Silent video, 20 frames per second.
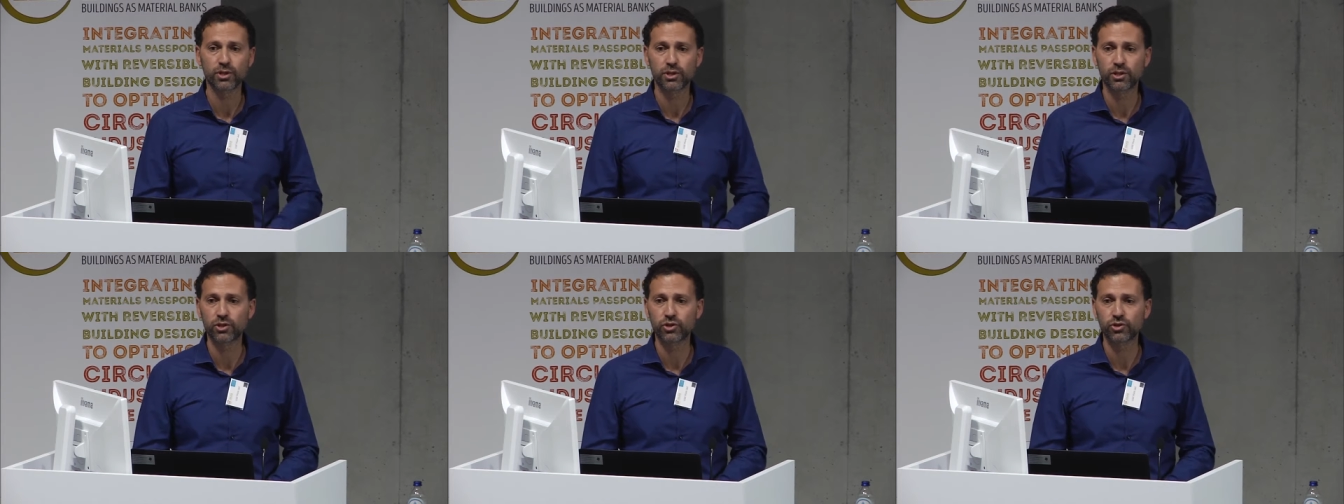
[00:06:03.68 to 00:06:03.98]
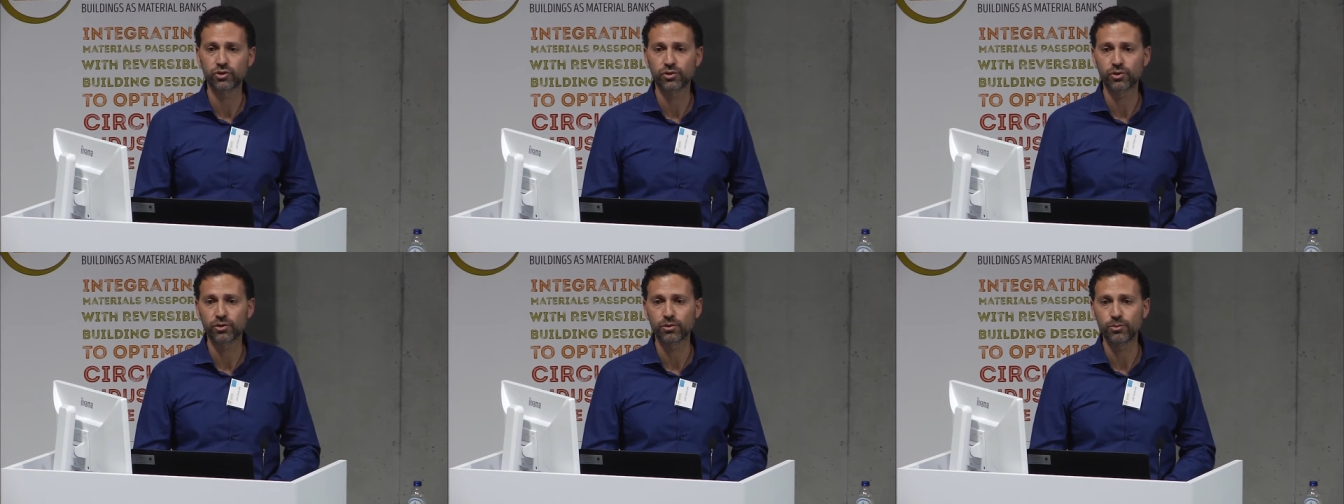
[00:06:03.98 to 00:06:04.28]
with the
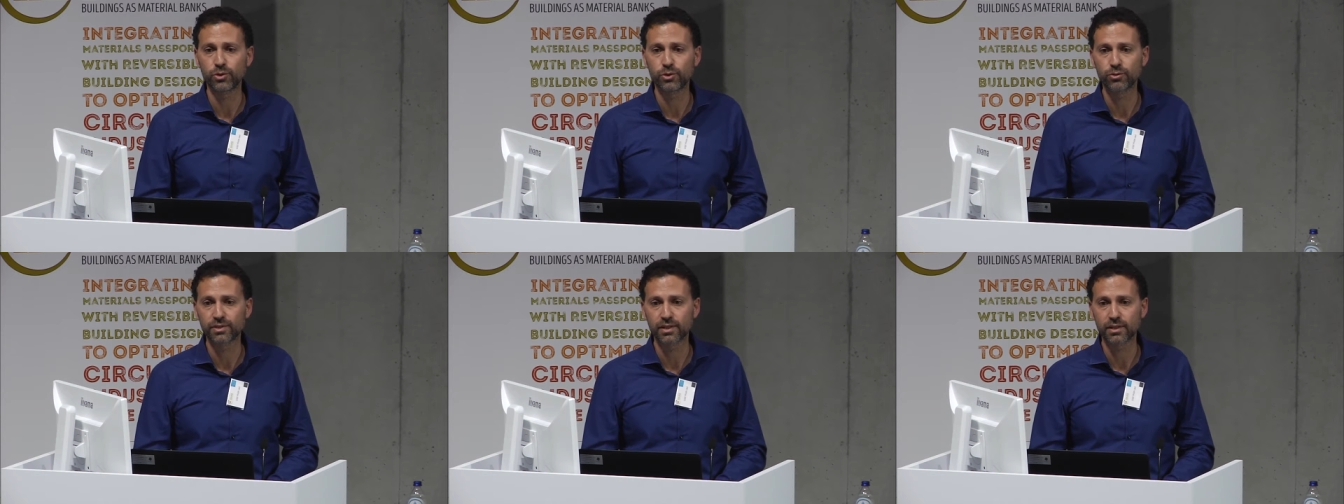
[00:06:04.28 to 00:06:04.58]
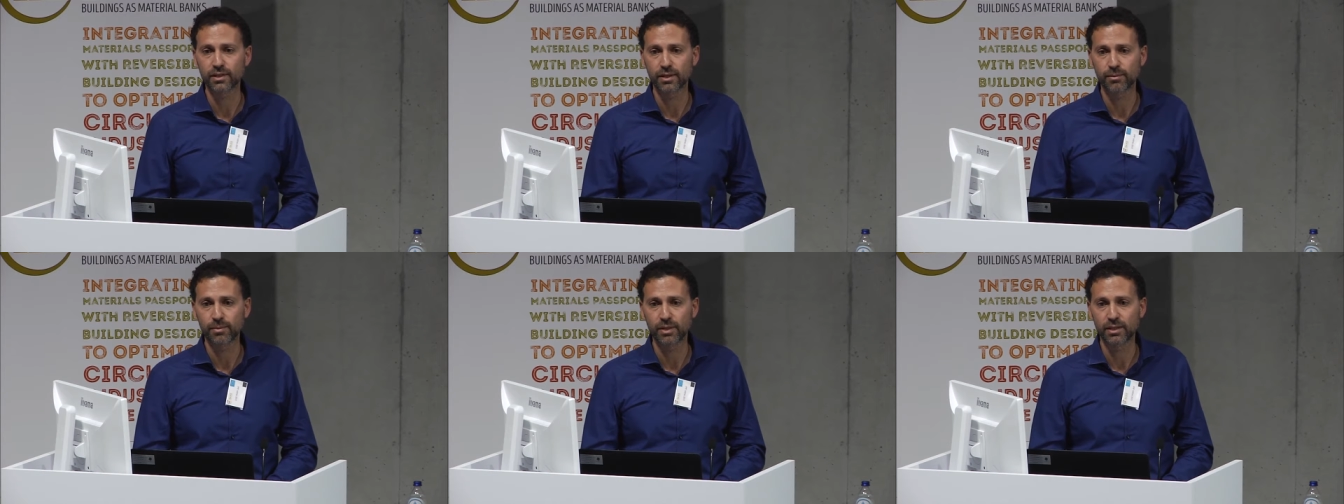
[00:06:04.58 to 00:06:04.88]
digital
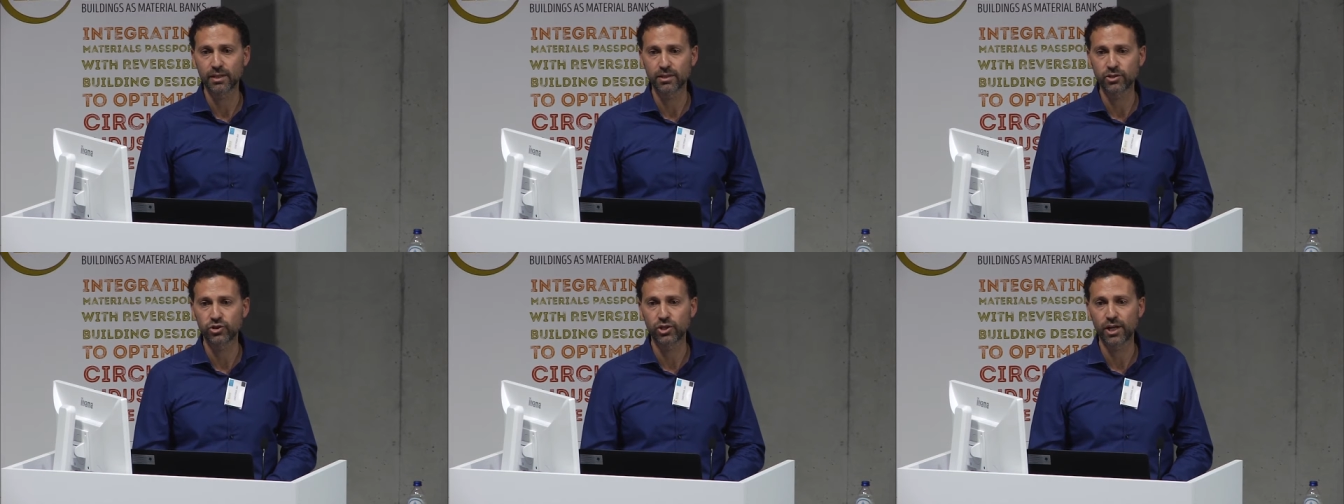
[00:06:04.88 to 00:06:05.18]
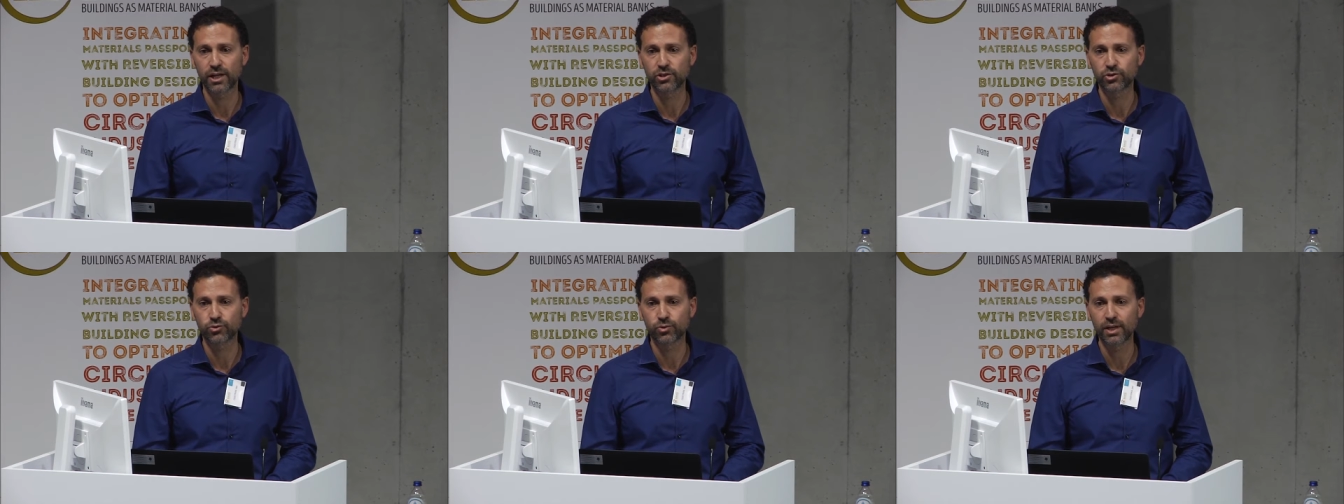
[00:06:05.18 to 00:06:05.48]
music, I mean, it
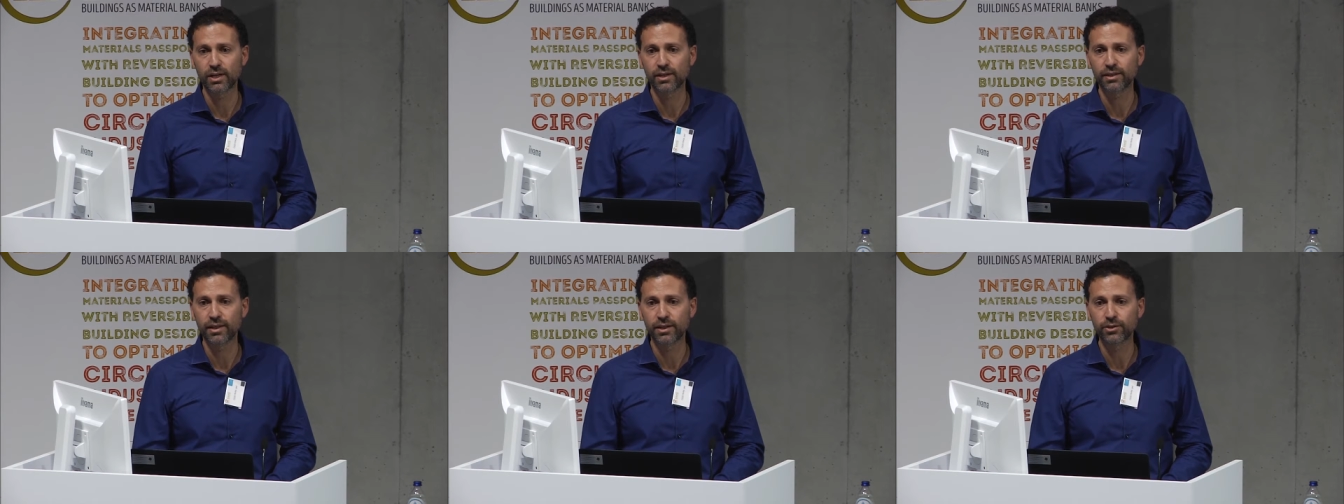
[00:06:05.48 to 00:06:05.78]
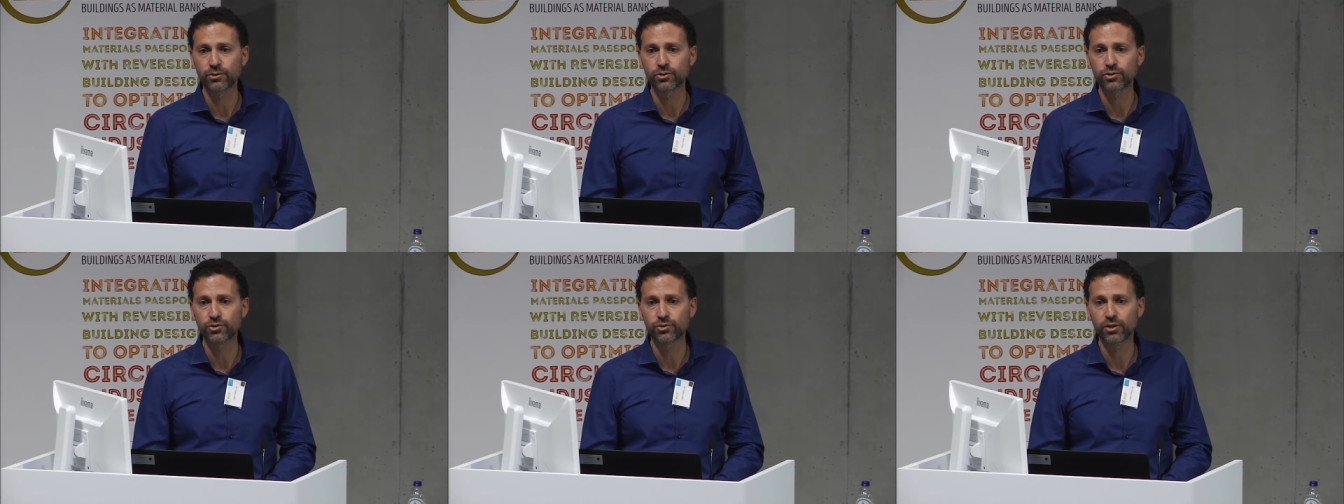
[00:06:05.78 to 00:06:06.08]
changed really the
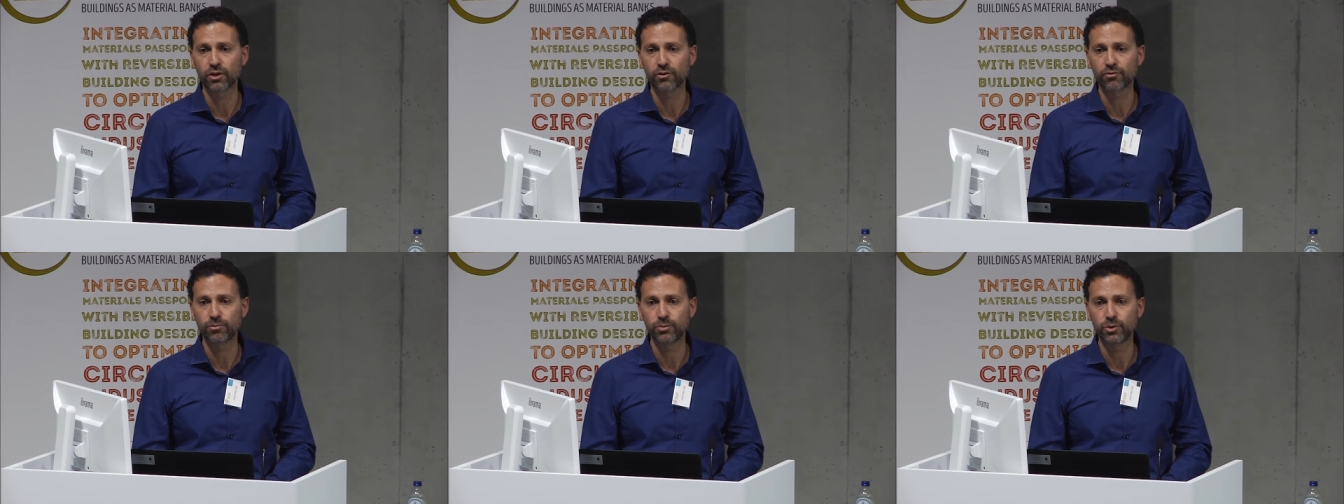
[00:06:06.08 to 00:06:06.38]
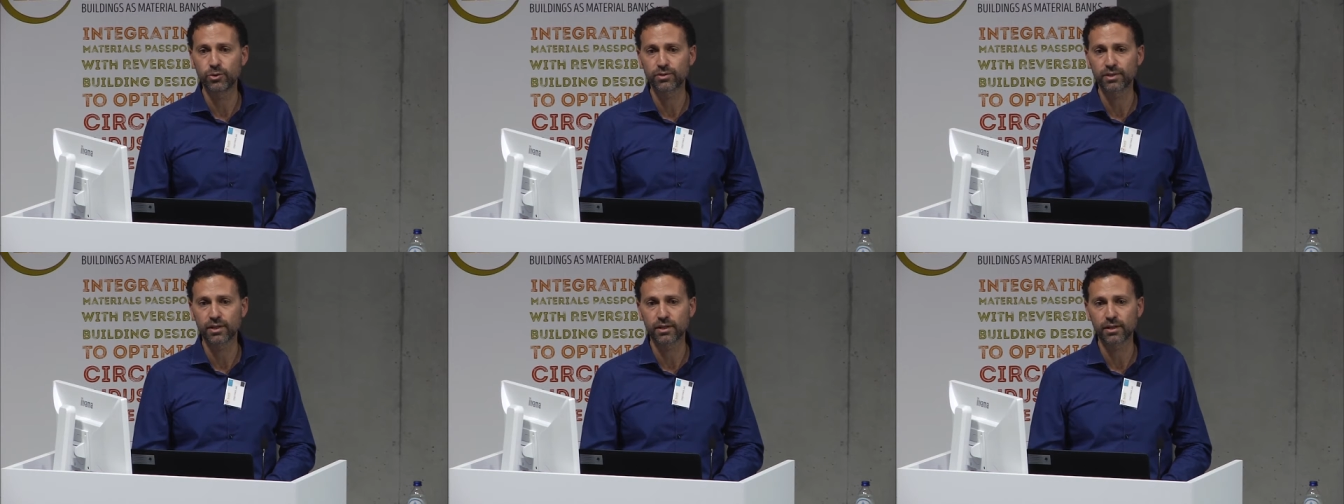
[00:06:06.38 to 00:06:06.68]
industry of
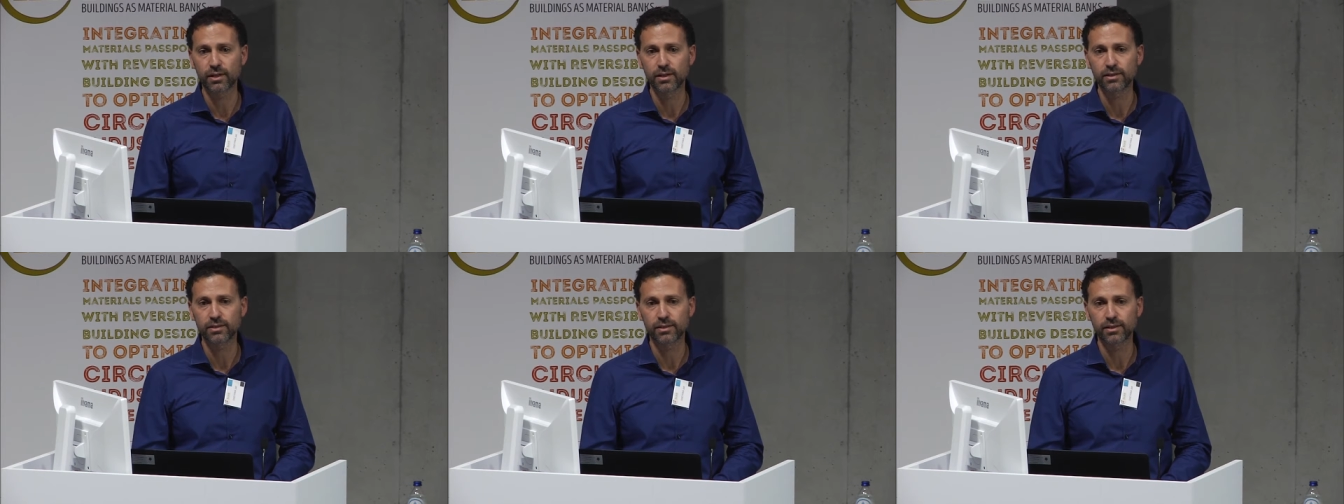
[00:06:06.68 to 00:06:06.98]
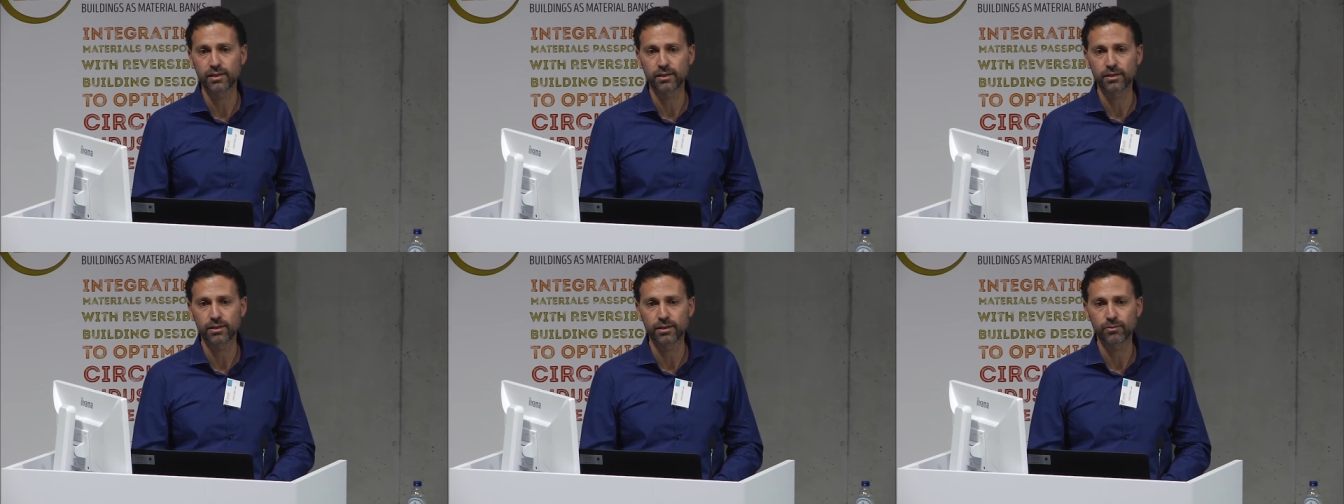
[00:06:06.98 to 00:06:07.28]
music listening,